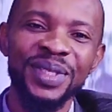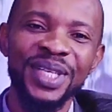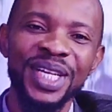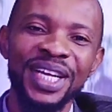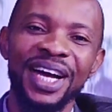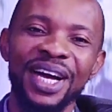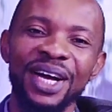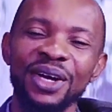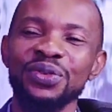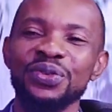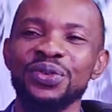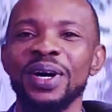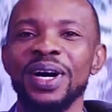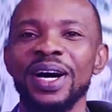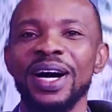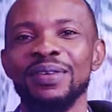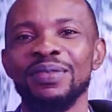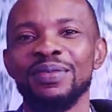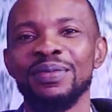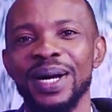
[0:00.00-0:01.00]

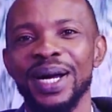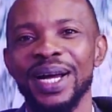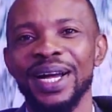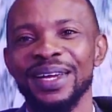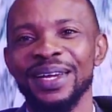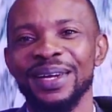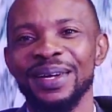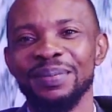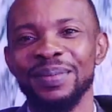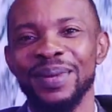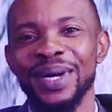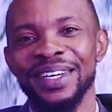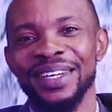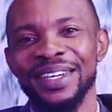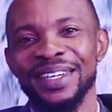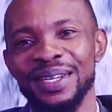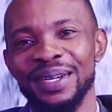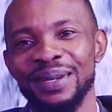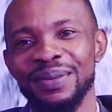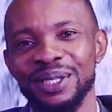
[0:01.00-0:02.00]
my
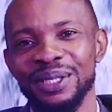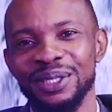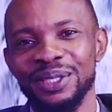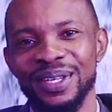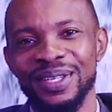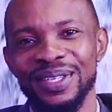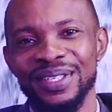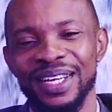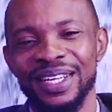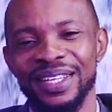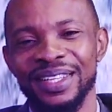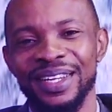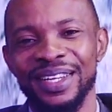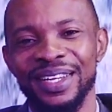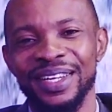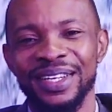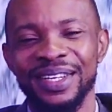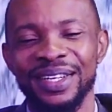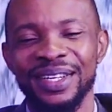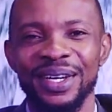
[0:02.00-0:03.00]
reservations, and
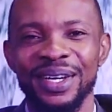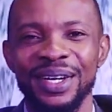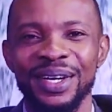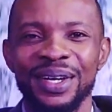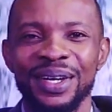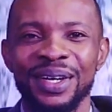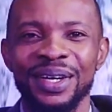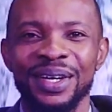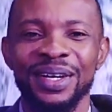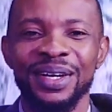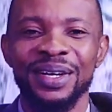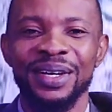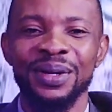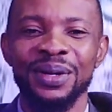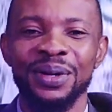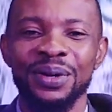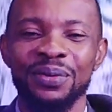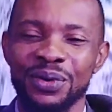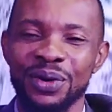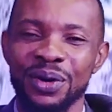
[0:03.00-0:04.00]

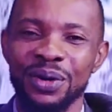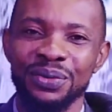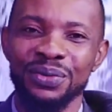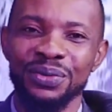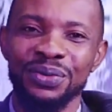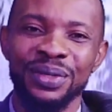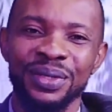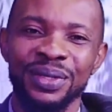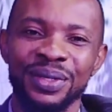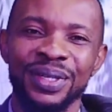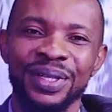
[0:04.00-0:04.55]
of course,